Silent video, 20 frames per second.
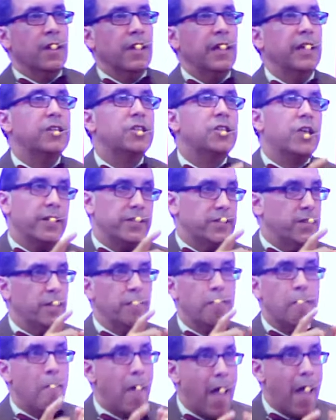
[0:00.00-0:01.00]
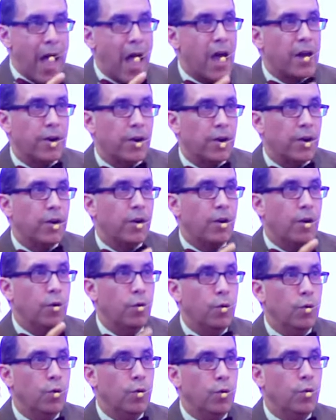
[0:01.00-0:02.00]
it doesn't matter
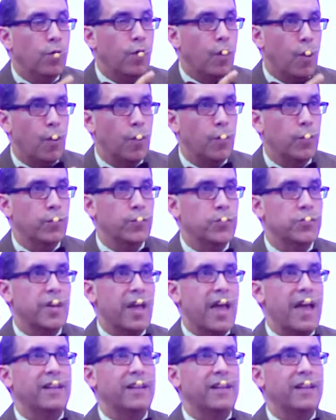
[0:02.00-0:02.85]
who goes